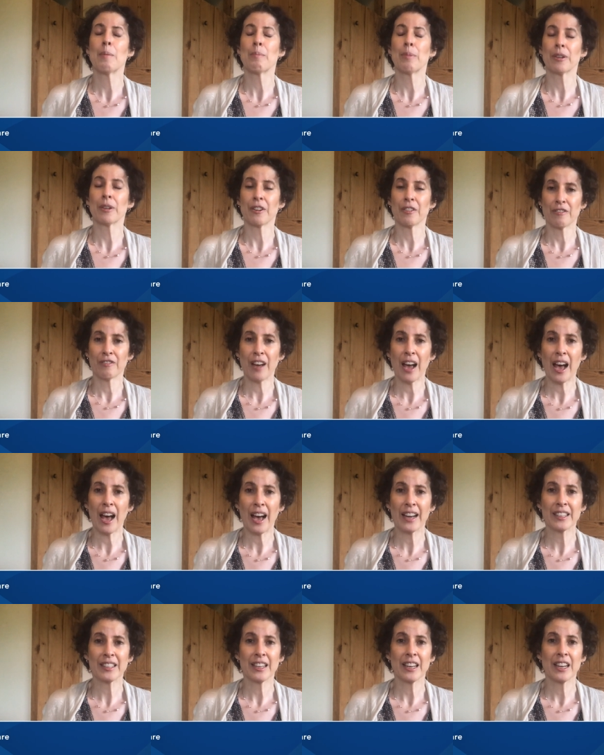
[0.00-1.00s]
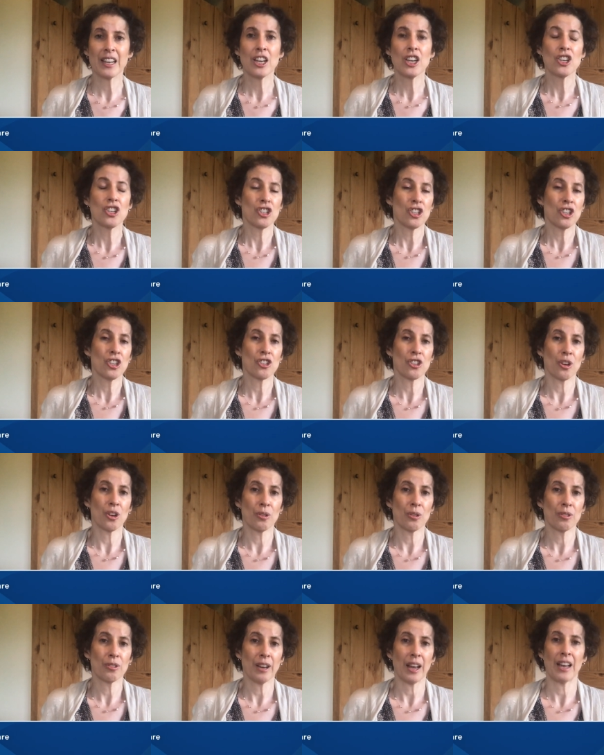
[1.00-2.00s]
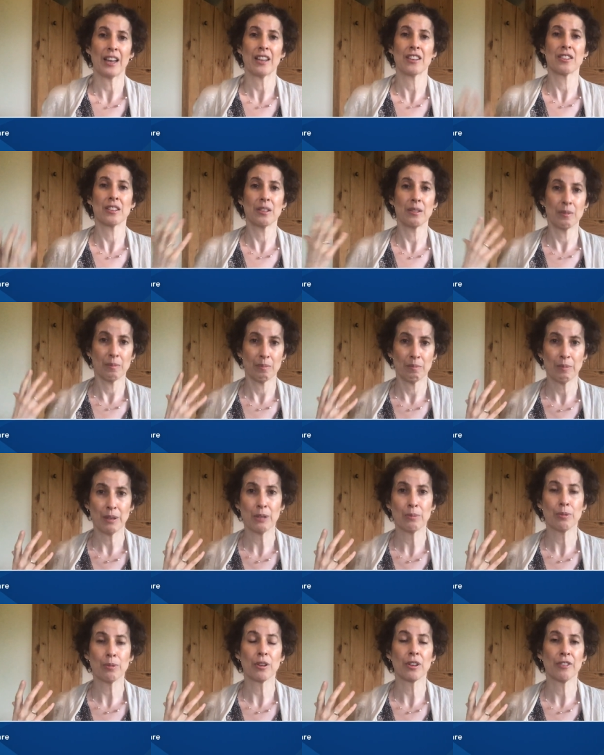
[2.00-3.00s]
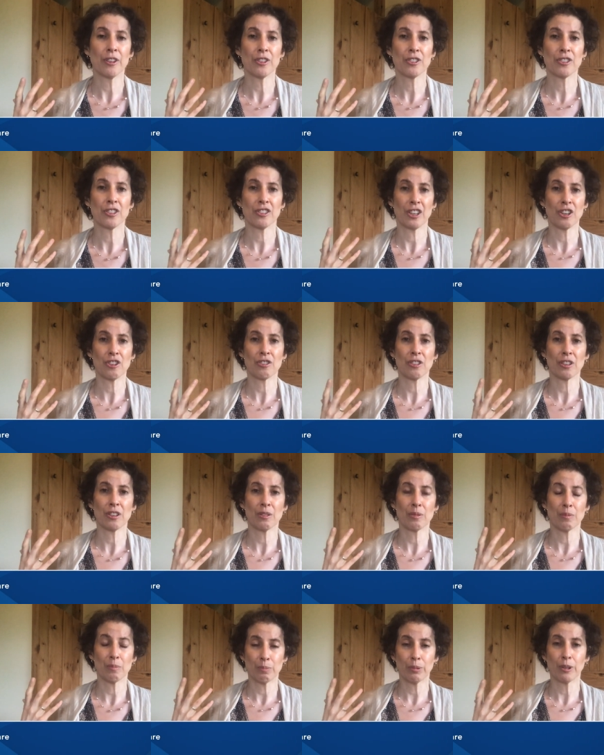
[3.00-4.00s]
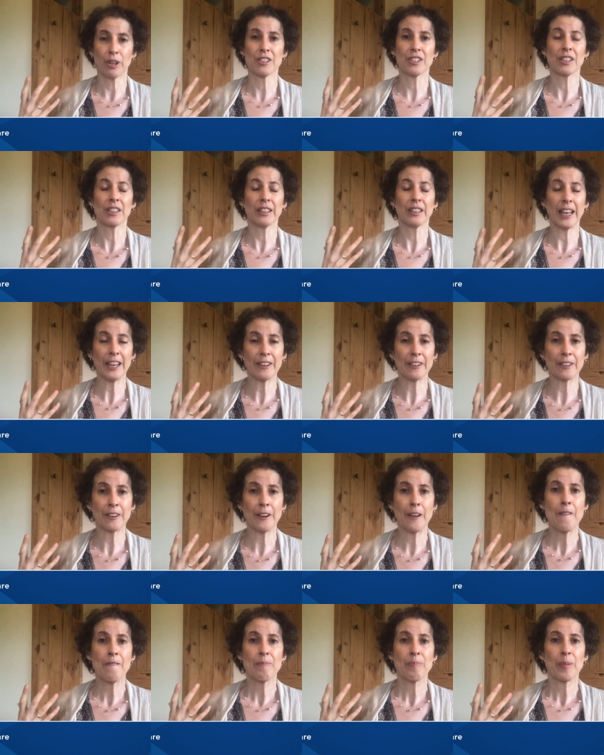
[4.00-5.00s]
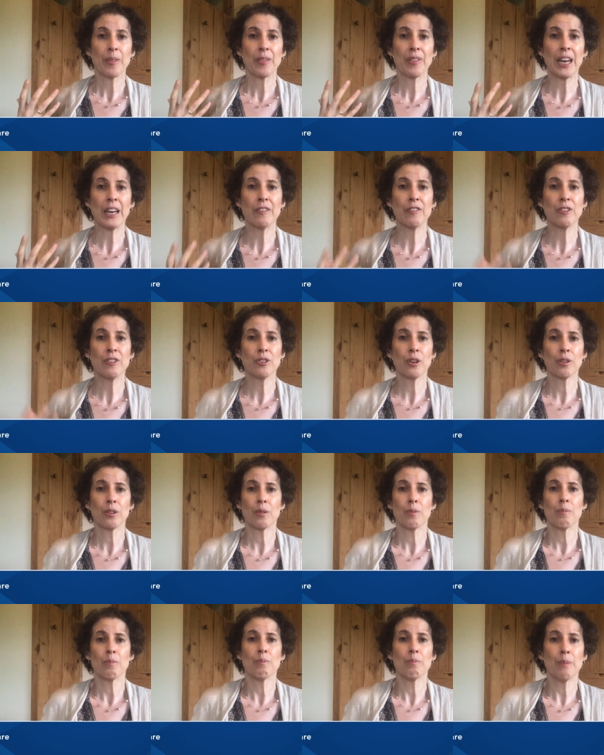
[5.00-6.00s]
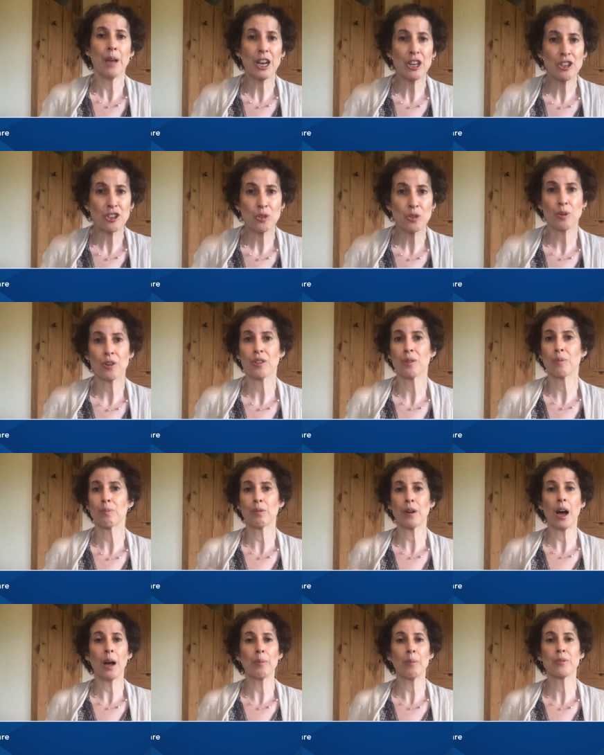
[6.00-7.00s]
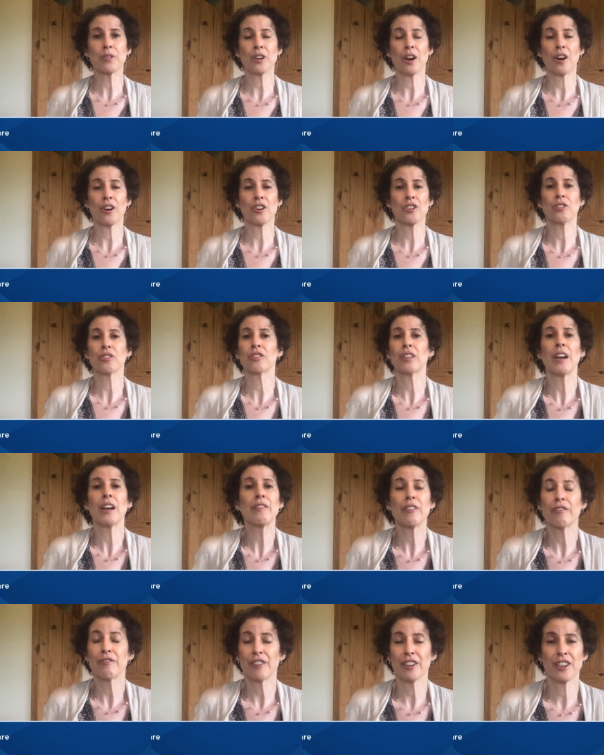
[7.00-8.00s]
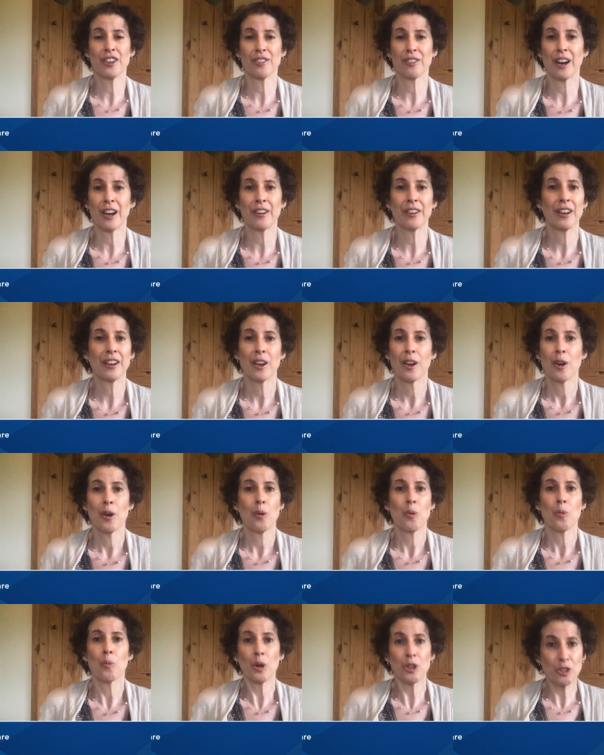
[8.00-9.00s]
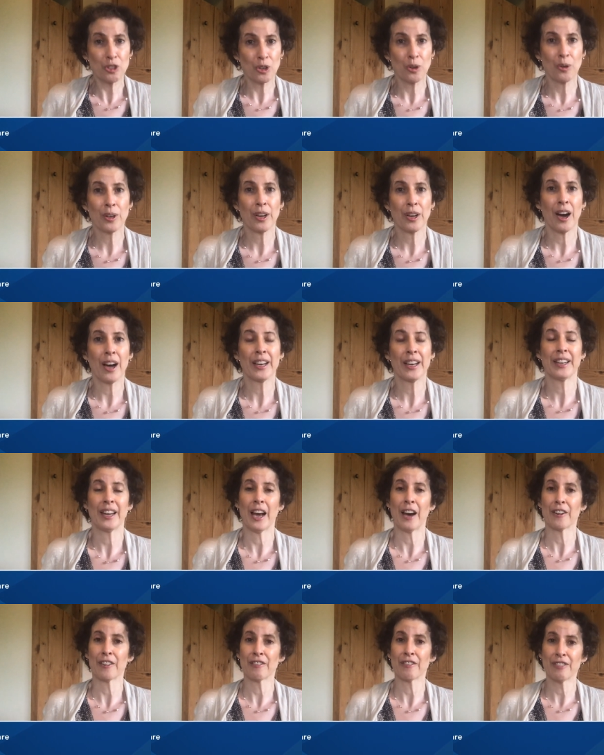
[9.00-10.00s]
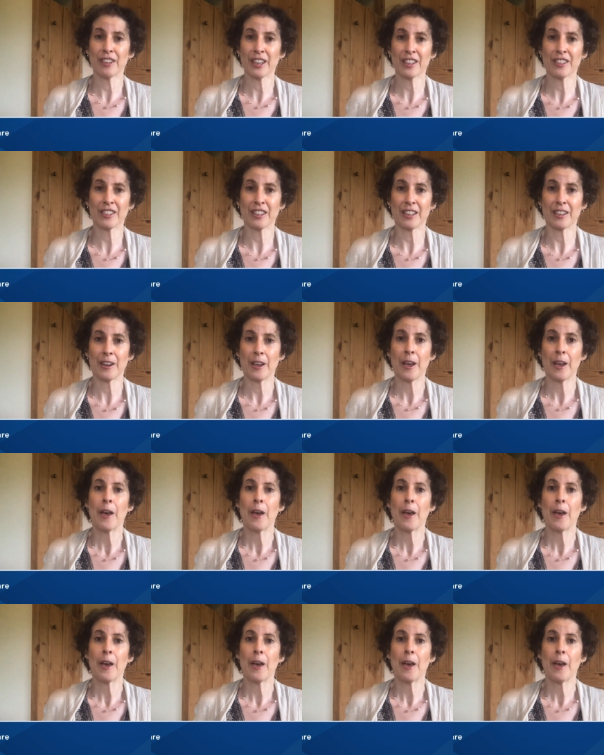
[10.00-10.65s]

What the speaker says: But in fact, she showed, as did Peter Pronovost a century plus later, that if you don't measure where the problems are, you'll never figure out what's going on and how to fix it.